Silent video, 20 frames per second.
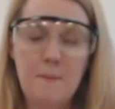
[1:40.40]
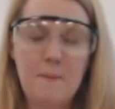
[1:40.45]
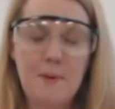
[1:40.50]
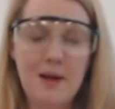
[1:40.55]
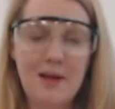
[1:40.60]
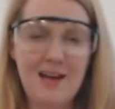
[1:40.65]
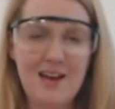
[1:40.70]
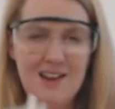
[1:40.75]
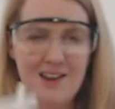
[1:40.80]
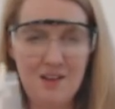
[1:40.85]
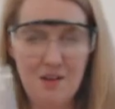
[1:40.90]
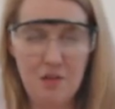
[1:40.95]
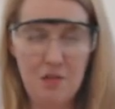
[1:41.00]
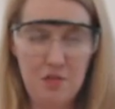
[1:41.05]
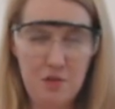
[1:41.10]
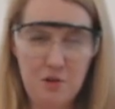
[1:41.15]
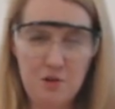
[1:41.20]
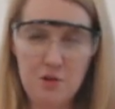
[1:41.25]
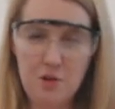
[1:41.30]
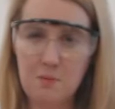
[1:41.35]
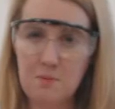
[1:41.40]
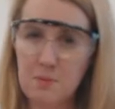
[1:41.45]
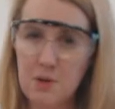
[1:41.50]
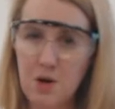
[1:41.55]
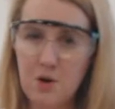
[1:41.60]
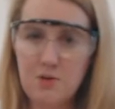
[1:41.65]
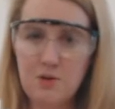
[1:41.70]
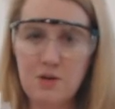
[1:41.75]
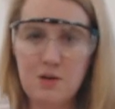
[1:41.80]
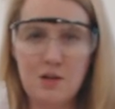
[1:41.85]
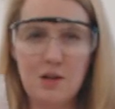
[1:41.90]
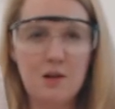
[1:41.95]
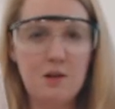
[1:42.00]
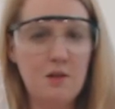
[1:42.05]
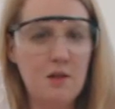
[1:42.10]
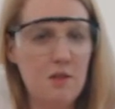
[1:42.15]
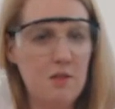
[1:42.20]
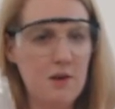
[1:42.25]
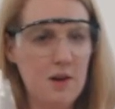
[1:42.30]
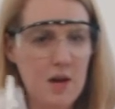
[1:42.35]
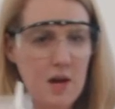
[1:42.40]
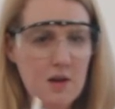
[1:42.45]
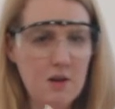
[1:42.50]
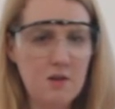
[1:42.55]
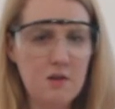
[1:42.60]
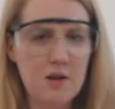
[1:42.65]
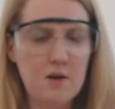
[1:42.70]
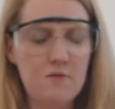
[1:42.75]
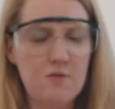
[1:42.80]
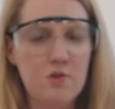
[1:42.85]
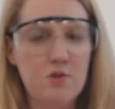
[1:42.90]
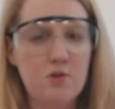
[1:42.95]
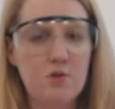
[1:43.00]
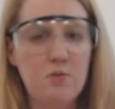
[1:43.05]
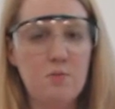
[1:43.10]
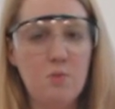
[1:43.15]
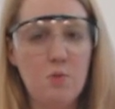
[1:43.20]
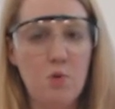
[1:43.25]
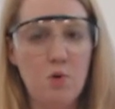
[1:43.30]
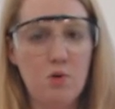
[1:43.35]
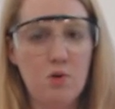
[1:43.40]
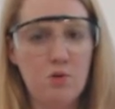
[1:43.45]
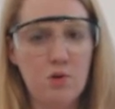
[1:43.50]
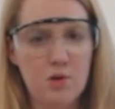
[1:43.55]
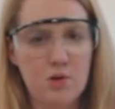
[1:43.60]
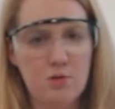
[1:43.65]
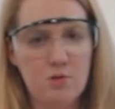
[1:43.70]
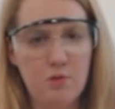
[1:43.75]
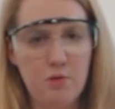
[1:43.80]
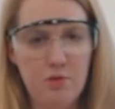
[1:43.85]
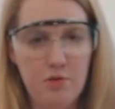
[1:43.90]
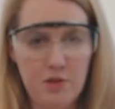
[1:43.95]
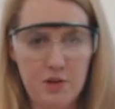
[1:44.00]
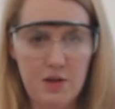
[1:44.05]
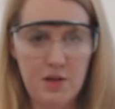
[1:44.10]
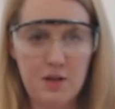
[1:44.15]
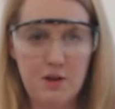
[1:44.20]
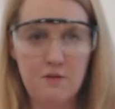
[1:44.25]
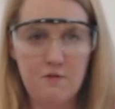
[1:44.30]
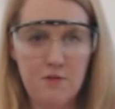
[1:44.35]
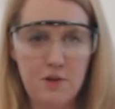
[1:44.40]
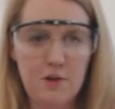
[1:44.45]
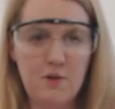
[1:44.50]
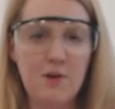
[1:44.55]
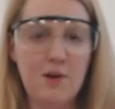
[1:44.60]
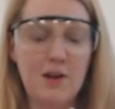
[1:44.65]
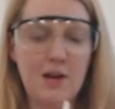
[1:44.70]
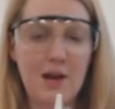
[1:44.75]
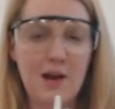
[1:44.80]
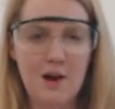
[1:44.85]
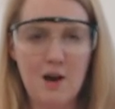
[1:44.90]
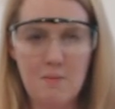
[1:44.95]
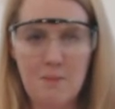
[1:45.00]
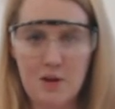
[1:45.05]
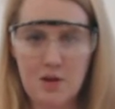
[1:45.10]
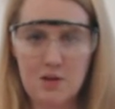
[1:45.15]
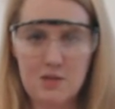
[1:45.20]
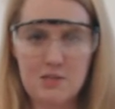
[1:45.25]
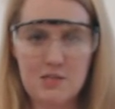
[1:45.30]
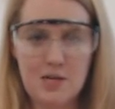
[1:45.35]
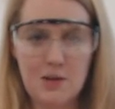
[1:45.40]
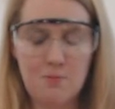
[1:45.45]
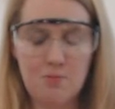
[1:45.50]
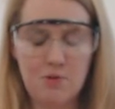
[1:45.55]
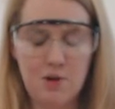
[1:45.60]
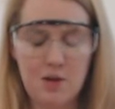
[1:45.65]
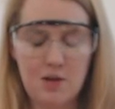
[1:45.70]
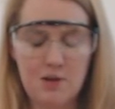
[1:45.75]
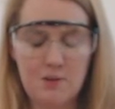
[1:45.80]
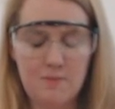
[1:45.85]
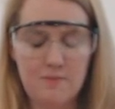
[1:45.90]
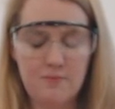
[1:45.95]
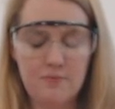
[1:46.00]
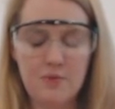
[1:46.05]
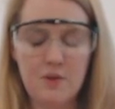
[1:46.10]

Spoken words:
By adding a third component in, now you're going to have to do more critical thinking to figure out how am I going to separate it.